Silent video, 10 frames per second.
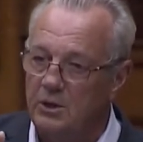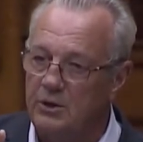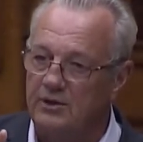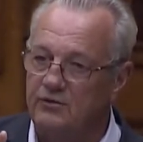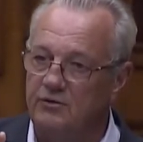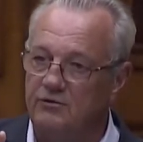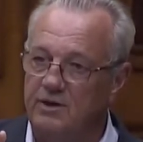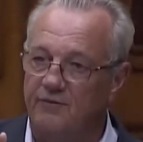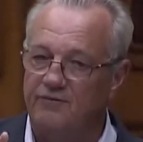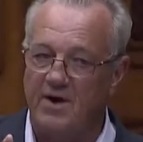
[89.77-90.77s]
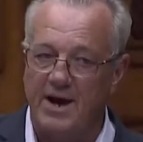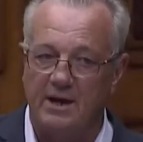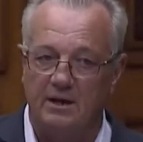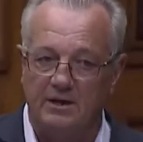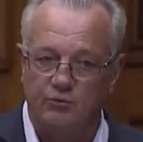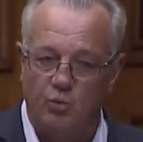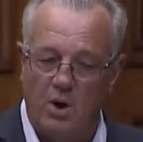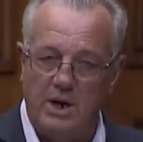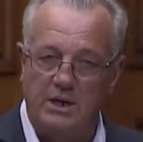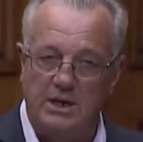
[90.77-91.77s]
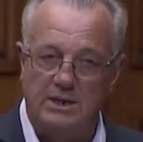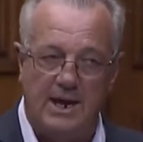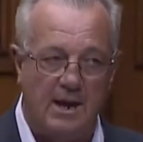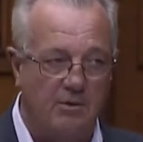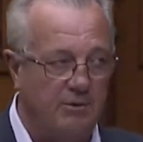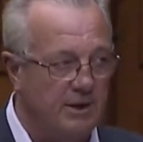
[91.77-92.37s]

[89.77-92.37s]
this is the final, it's winding down,